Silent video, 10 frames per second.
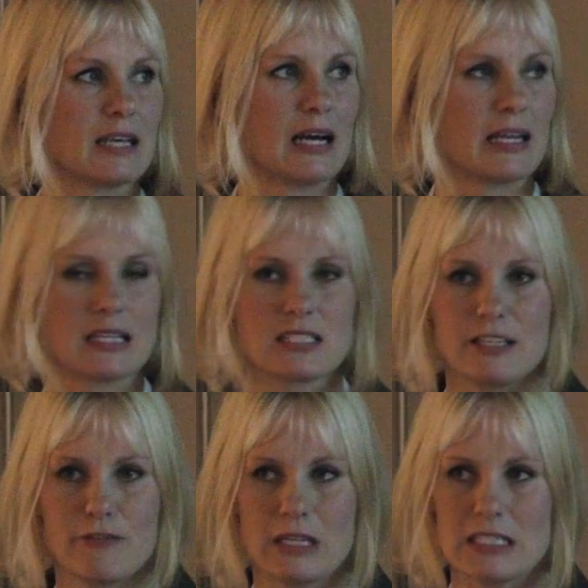that's
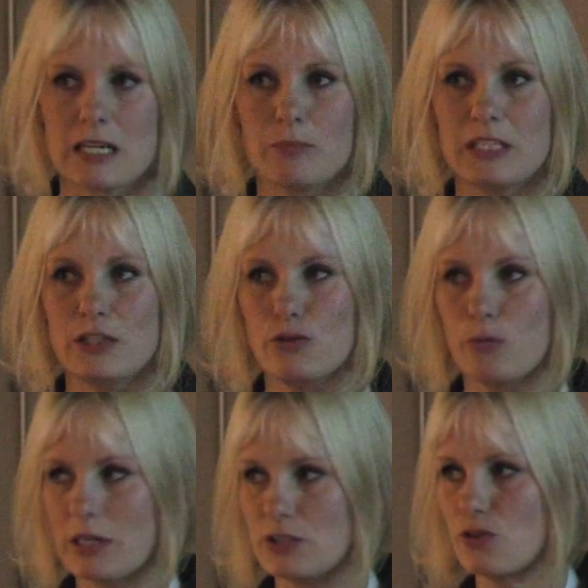definitely something you
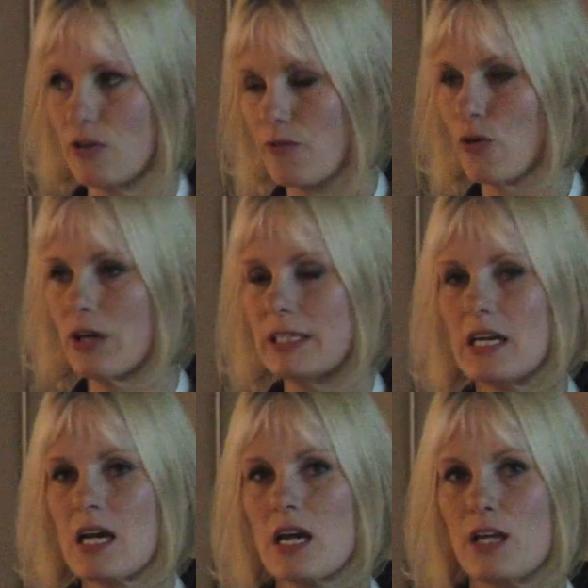want to avoid.
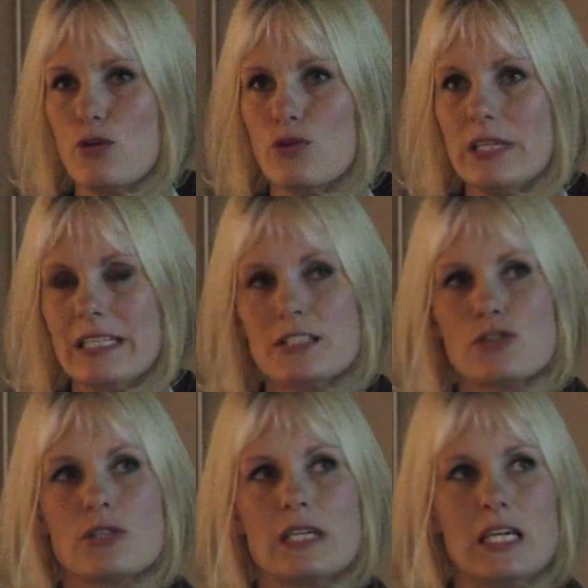You need
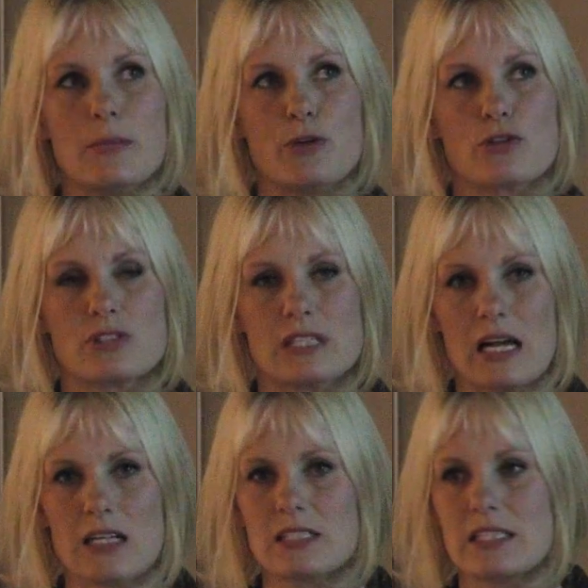to keep your
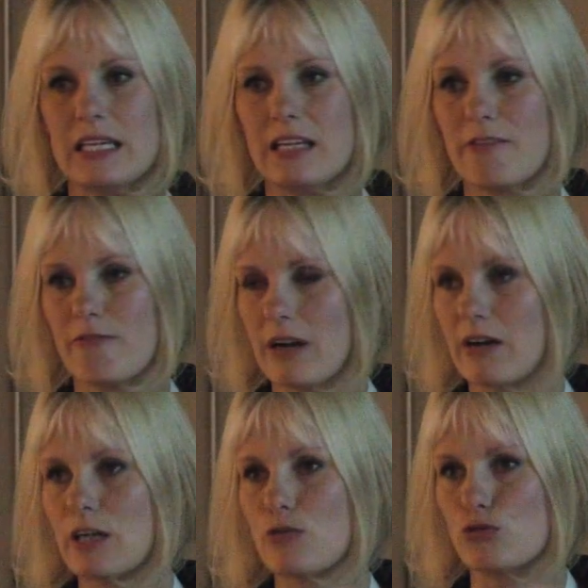cells in a
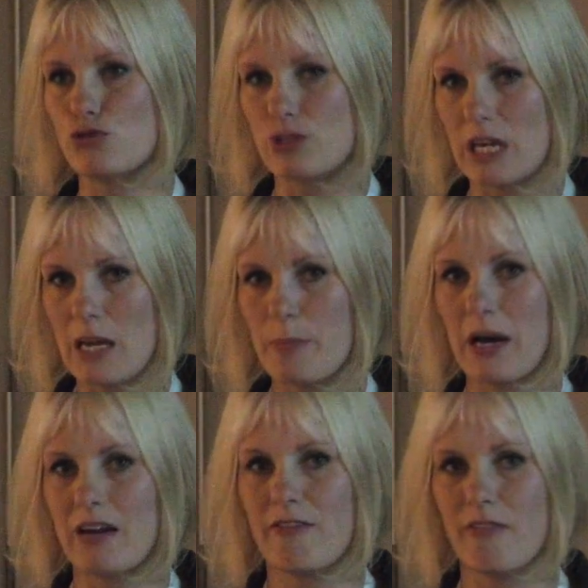very good shape,
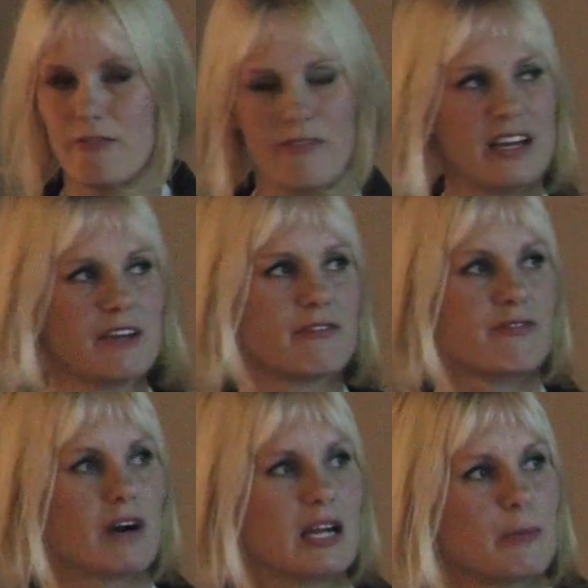and
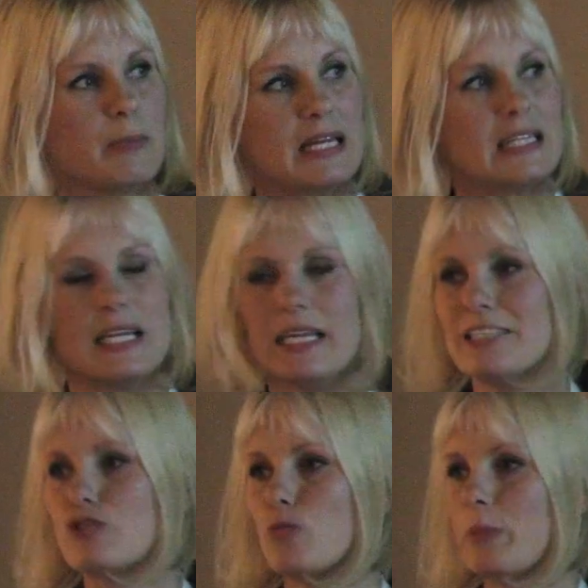viability
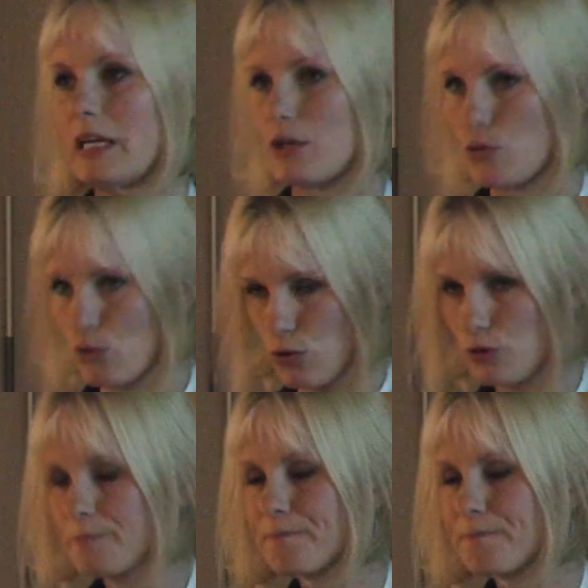needs to be good